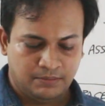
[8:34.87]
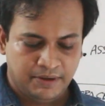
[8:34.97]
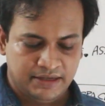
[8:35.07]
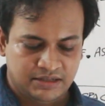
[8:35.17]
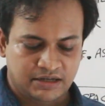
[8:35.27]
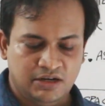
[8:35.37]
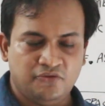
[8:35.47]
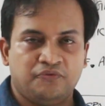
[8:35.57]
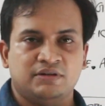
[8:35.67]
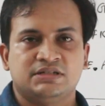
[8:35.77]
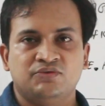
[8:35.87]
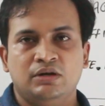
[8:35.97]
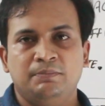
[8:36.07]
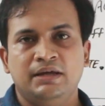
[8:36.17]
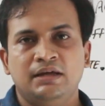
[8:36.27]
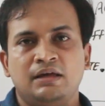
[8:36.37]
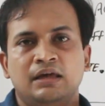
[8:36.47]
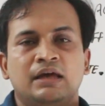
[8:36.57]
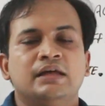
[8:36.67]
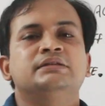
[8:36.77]
basically first will be
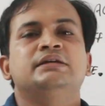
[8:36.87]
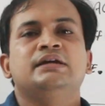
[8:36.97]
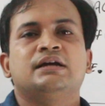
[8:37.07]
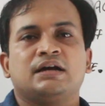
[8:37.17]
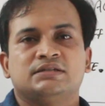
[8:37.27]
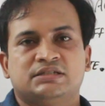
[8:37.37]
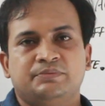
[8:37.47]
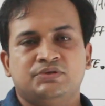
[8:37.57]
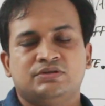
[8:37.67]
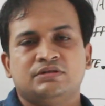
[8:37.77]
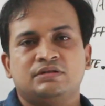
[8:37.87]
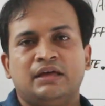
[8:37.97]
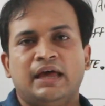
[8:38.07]
the customs,